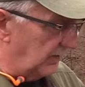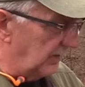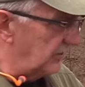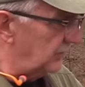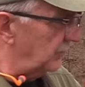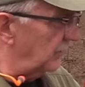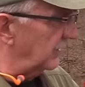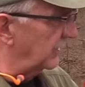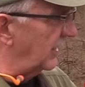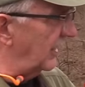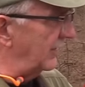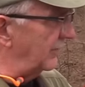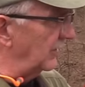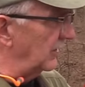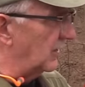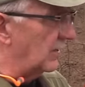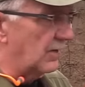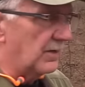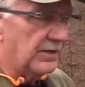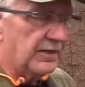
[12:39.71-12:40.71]
This one came
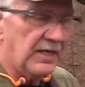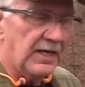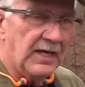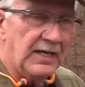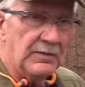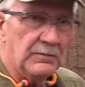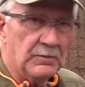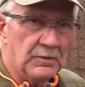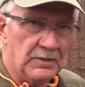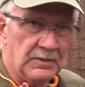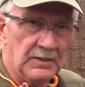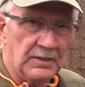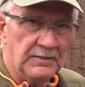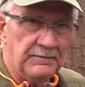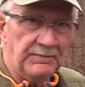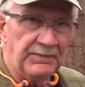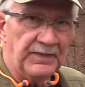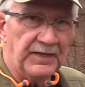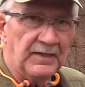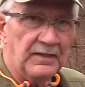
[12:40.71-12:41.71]
along, the
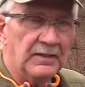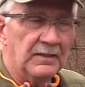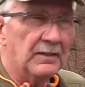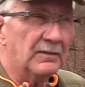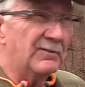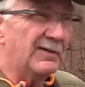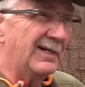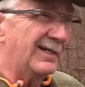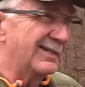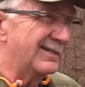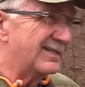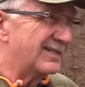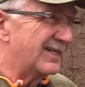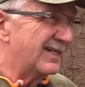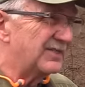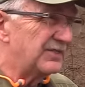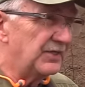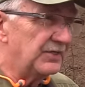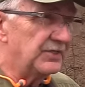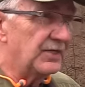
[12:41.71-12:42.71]
A1, around
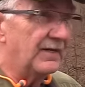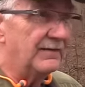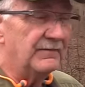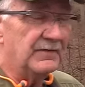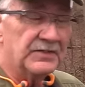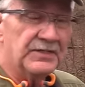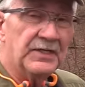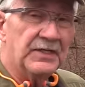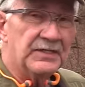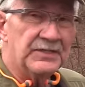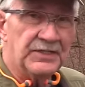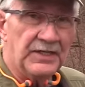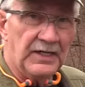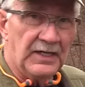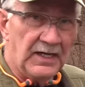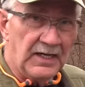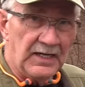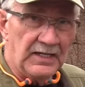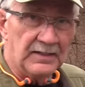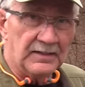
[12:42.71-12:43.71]
67,
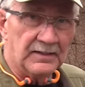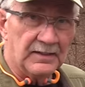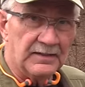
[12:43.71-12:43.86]
68.